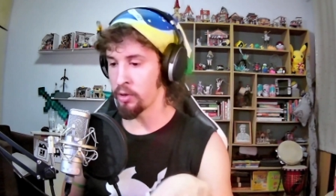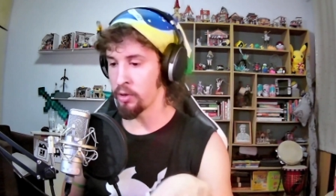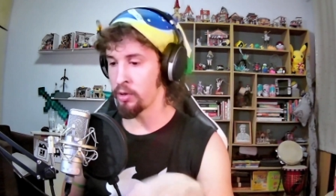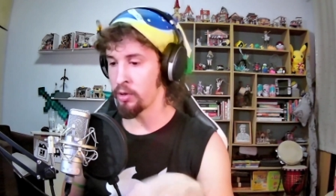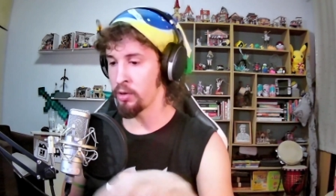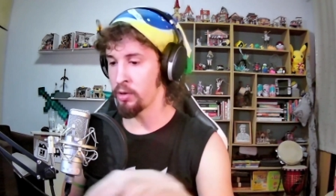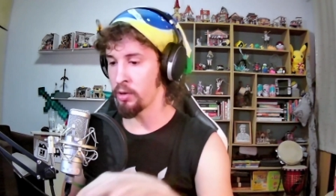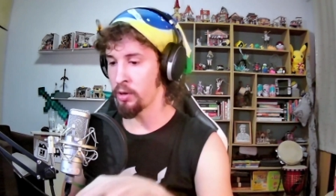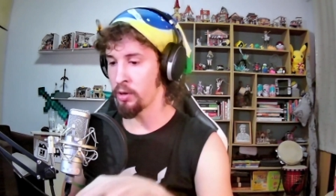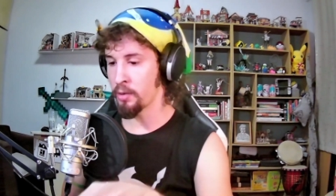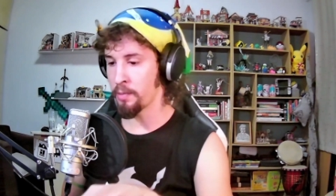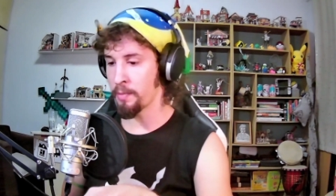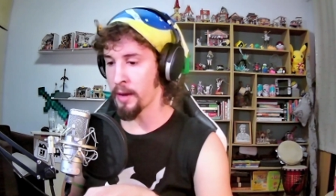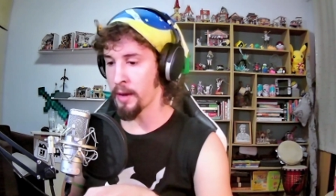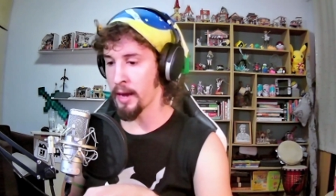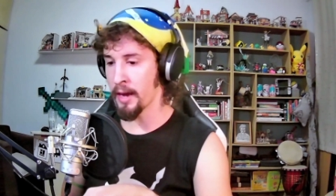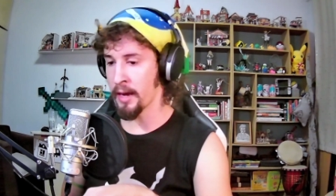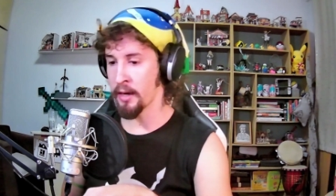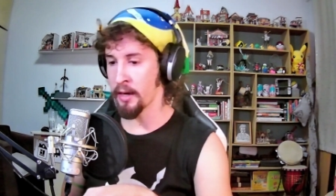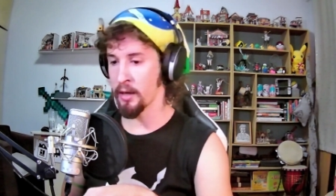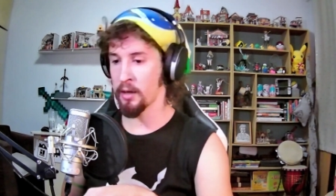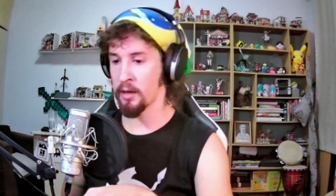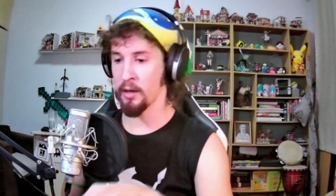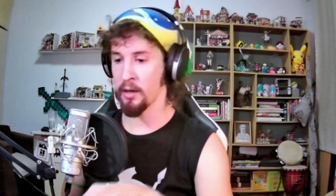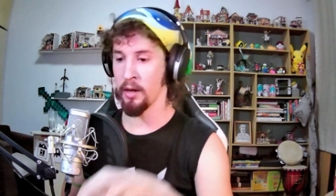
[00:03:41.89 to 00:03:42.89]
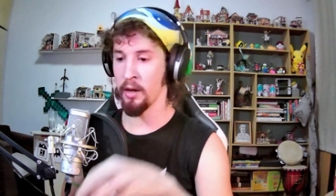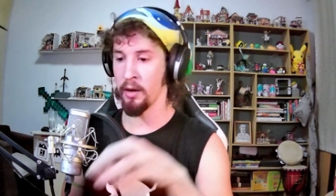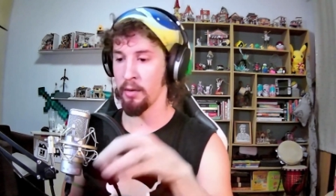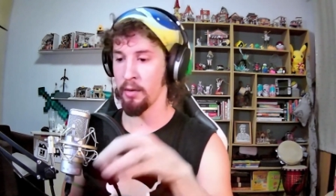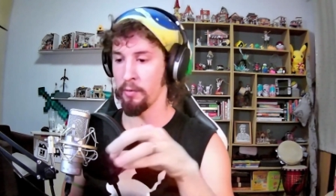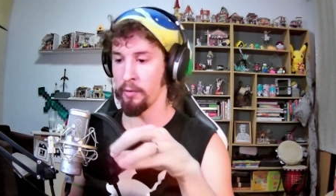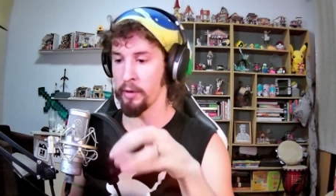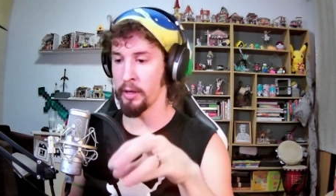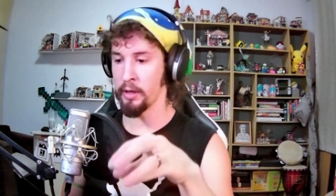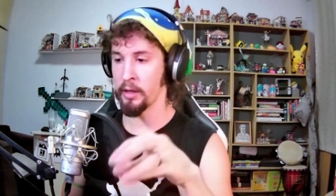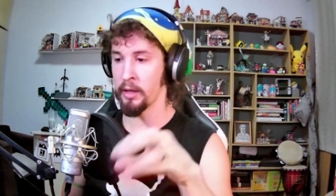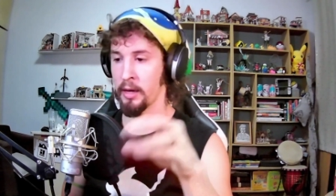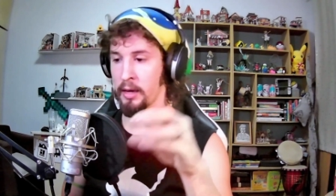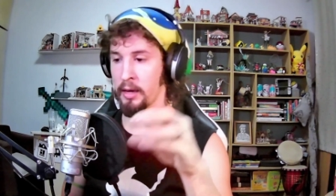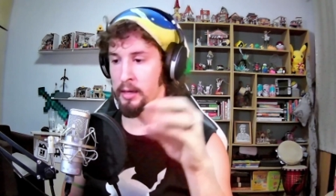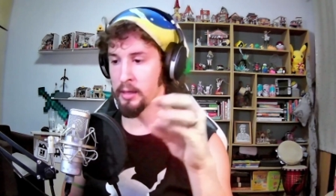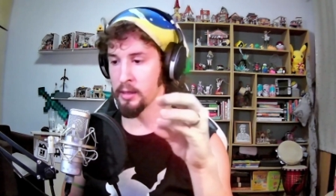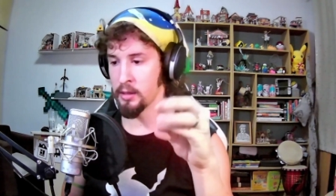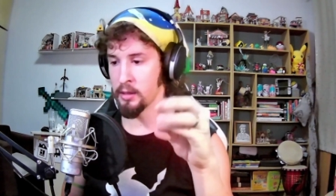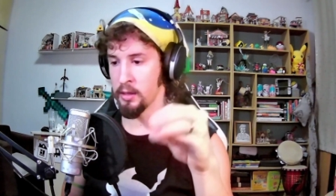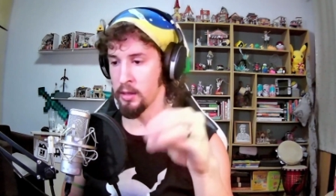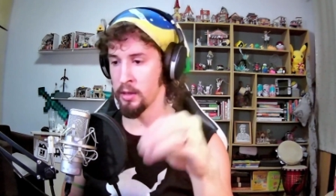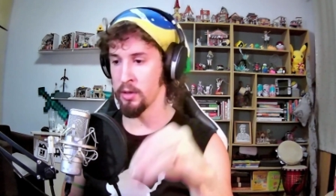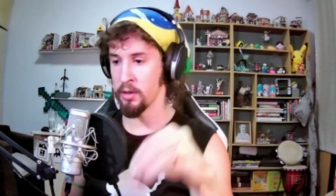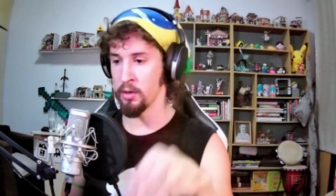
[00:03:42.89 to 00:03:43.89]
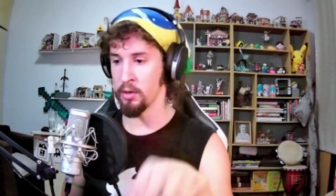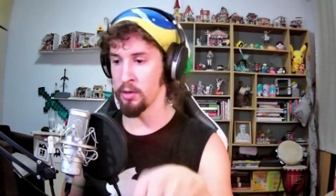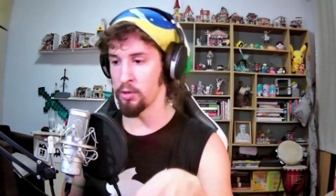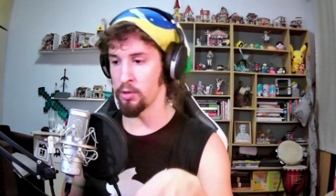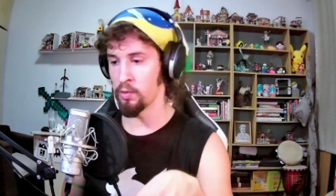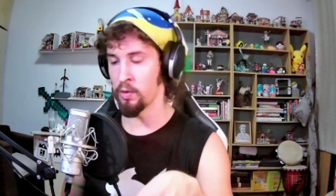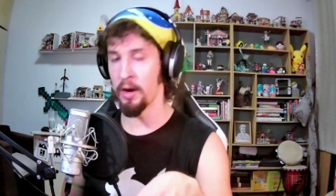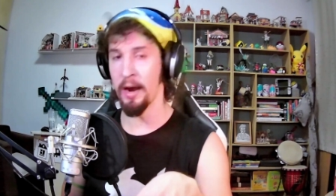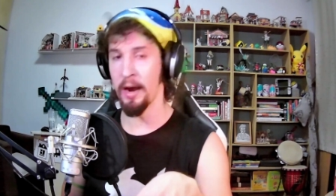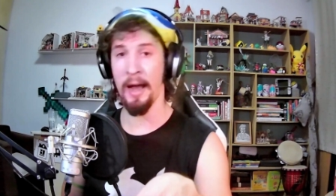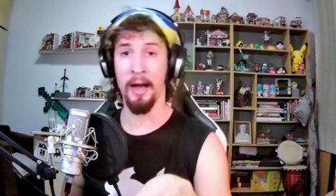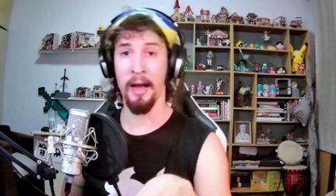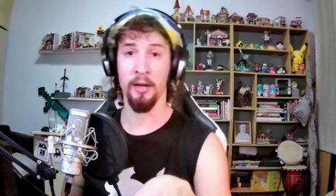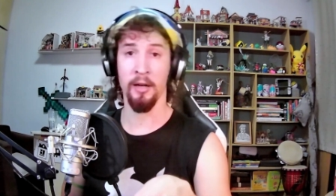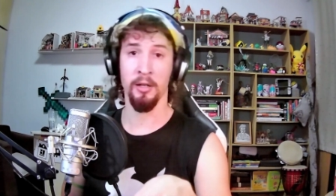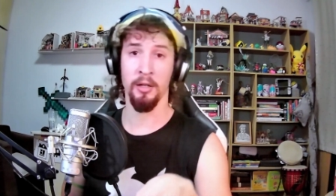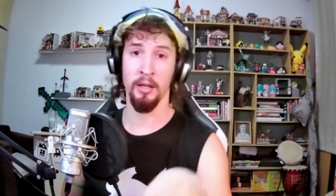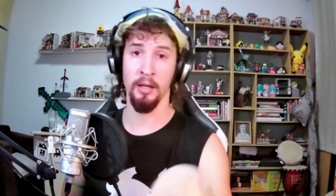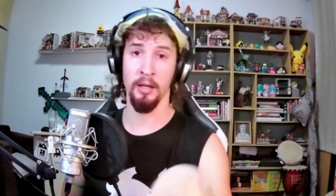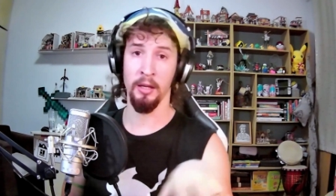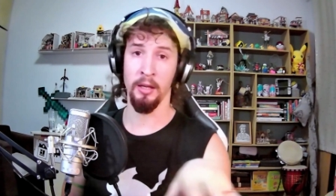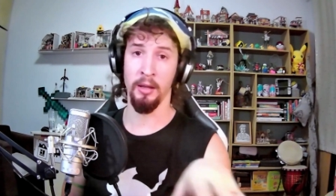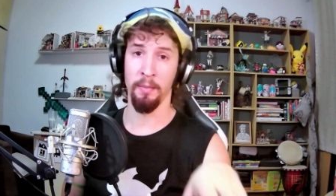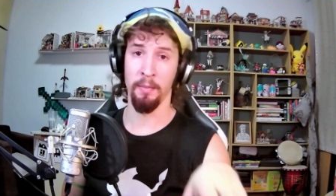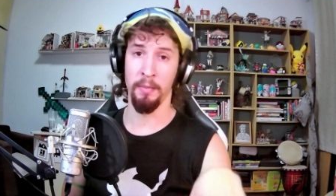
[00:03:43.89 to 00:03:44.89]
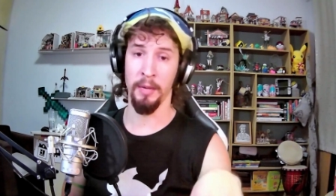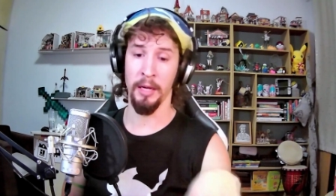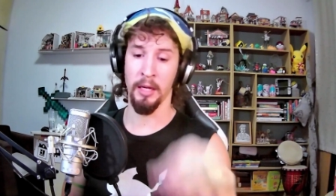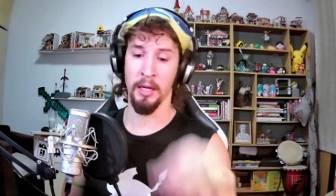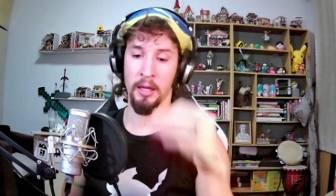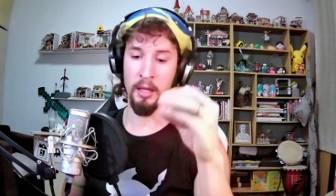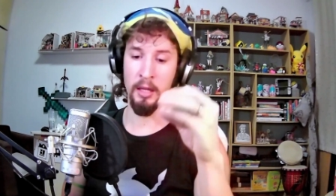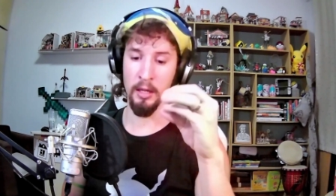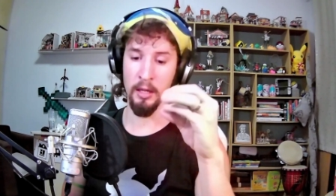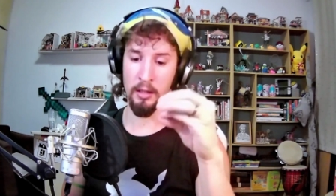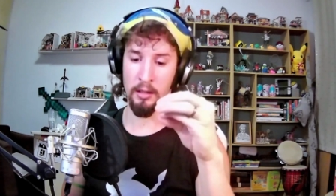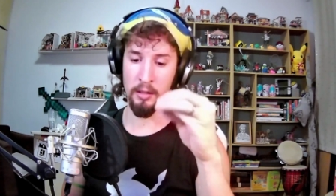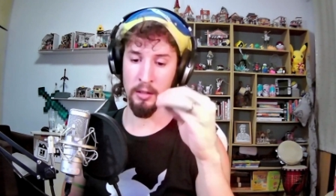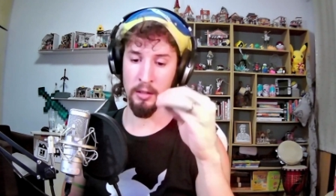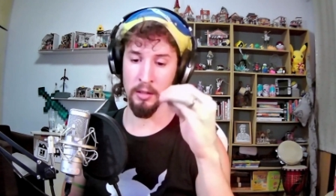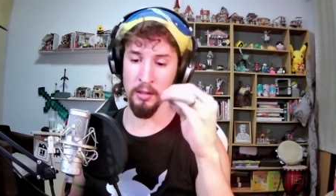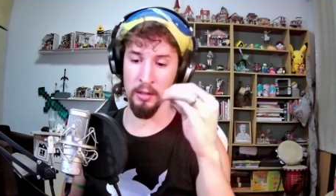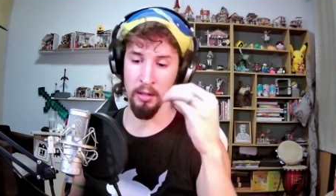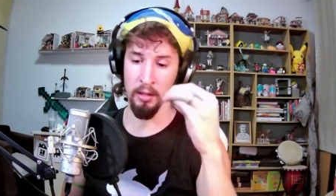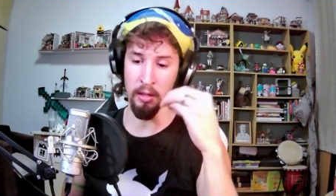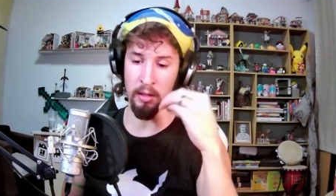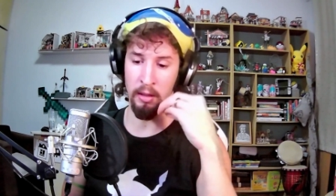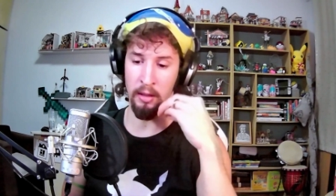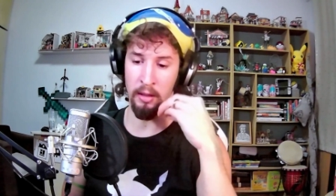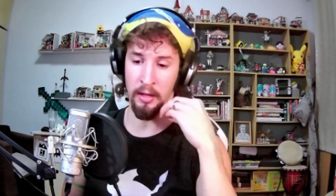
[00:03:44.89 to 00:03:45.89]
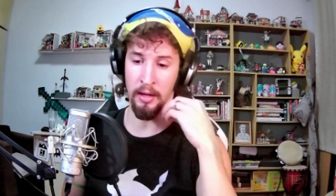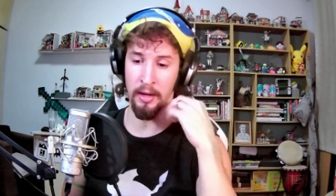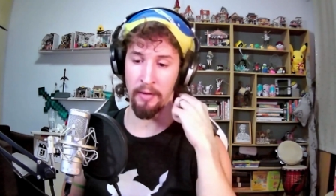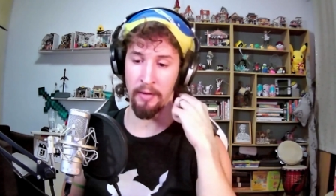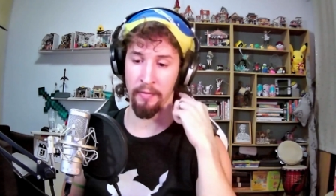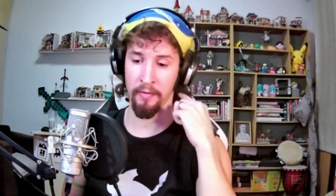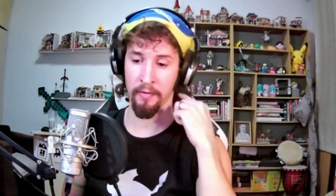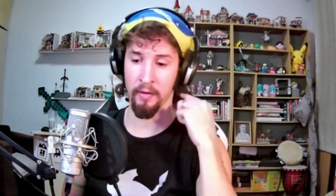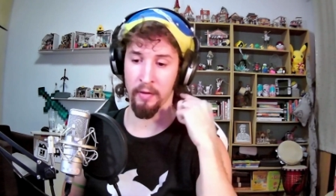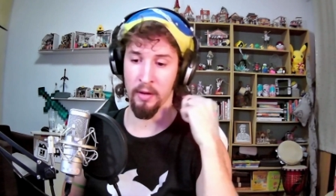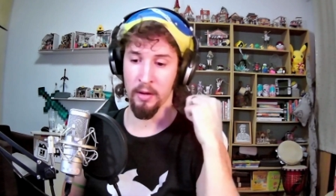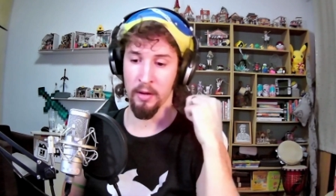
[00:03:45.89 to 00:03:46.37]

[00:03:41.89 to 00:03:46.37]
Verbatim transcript: you'll look back and realize that those were actually the big things in life.